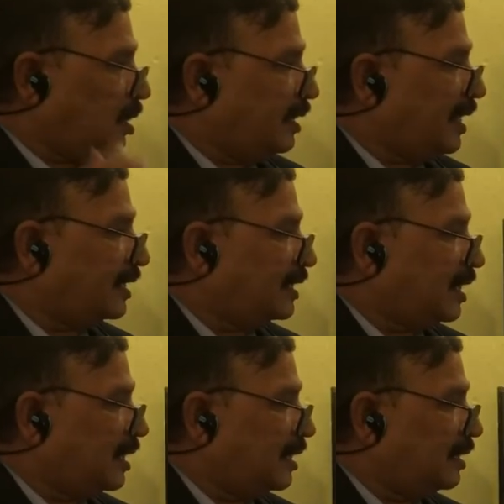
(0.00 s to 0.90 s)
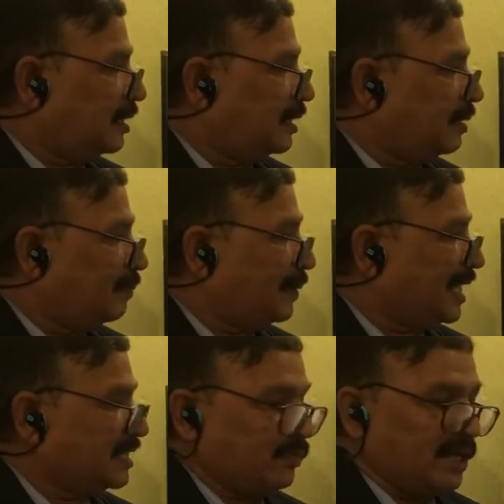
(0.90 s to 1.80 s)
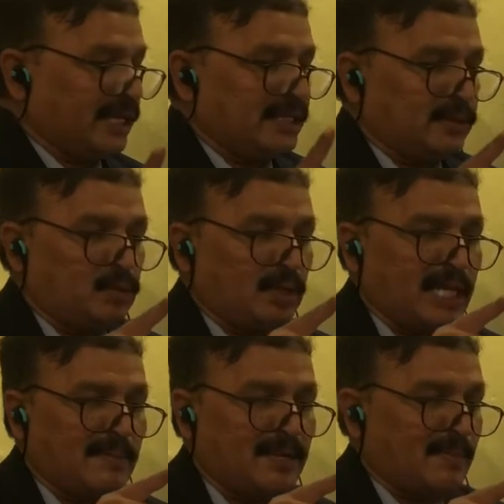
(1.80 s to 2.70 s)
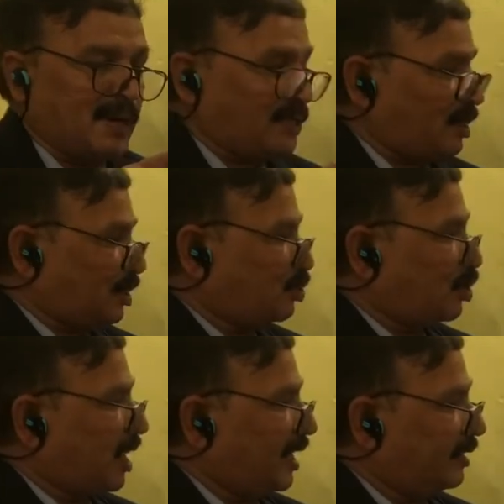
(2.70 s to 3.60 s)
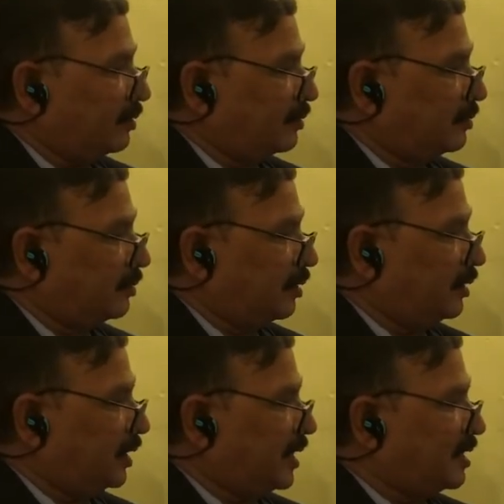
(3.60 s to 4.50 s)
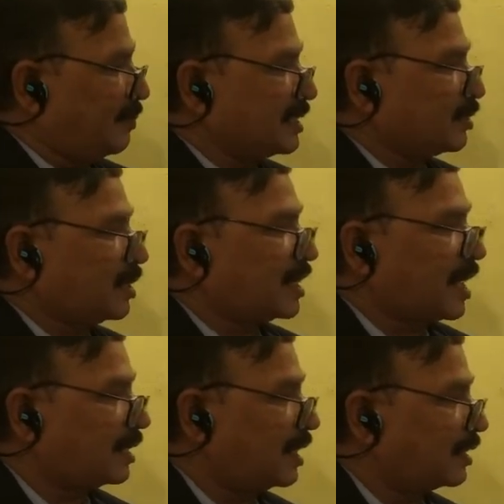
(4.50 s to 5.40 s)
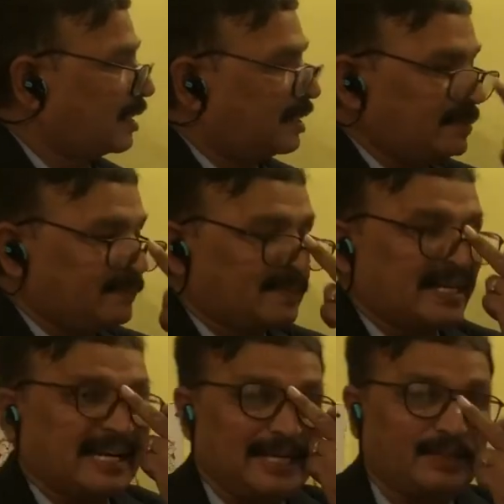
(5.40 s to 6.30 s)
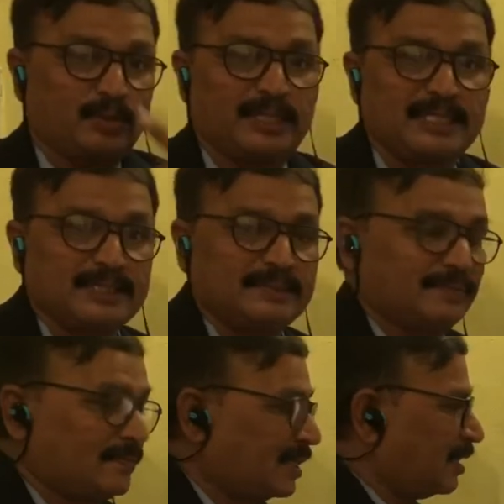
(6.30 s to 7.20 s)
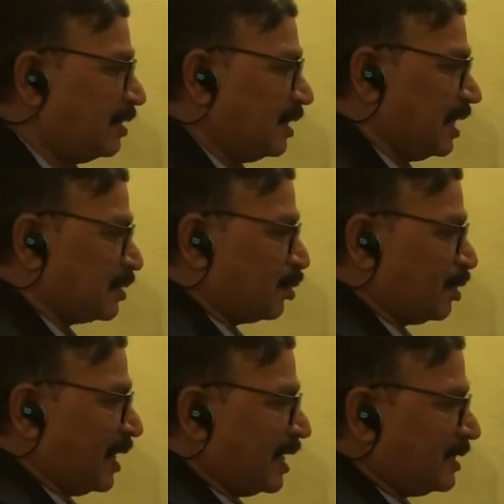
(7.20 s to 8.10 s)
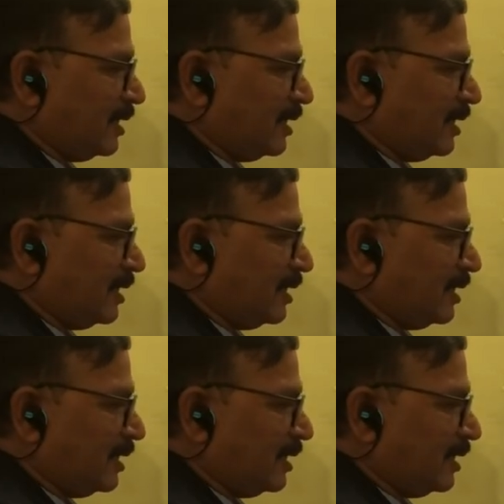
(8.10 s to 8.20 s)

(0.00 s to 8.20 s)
at the place where the two labia minora join, there is a muscular organ called clitoris, also known as